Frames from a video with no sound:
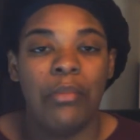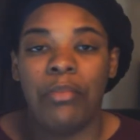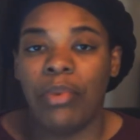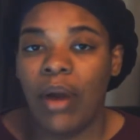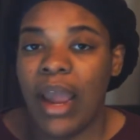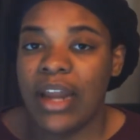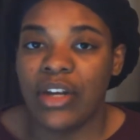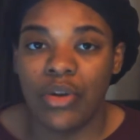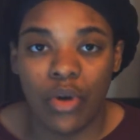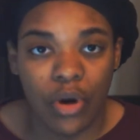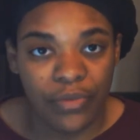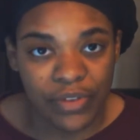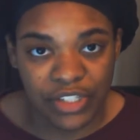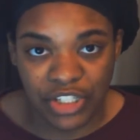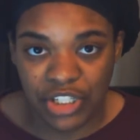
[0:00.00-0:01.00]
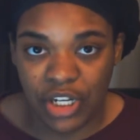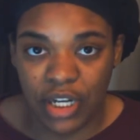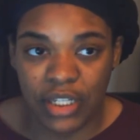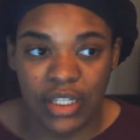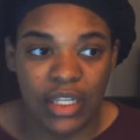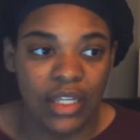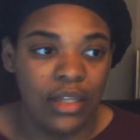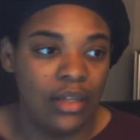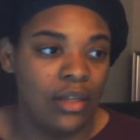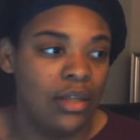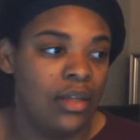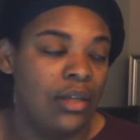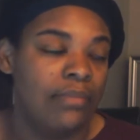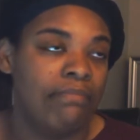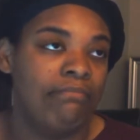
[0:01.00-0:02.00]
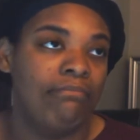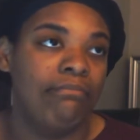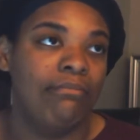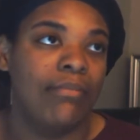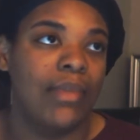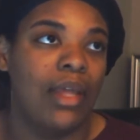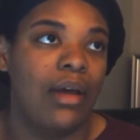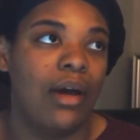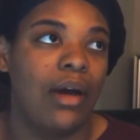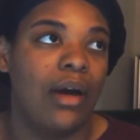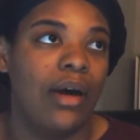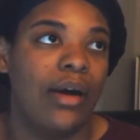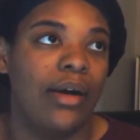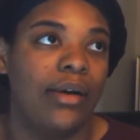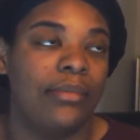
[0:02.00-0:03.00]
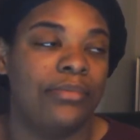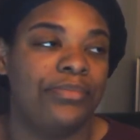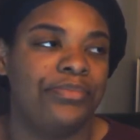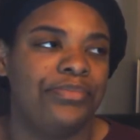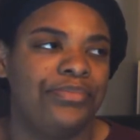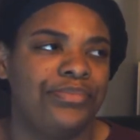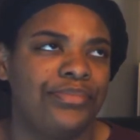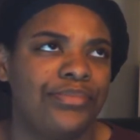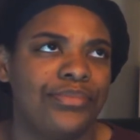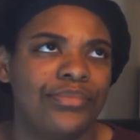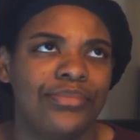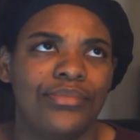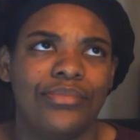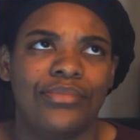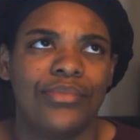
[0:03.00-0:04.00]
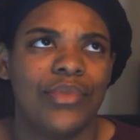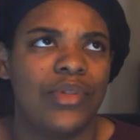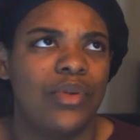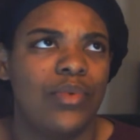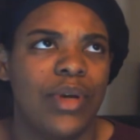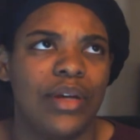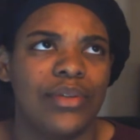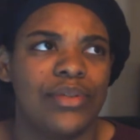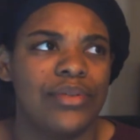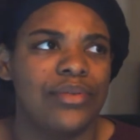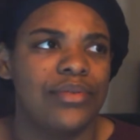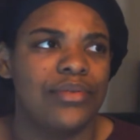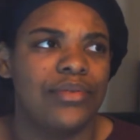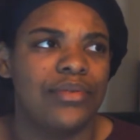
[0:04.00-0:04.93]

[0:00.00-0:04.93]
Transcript: Brad Dourif is Chucky. Who else?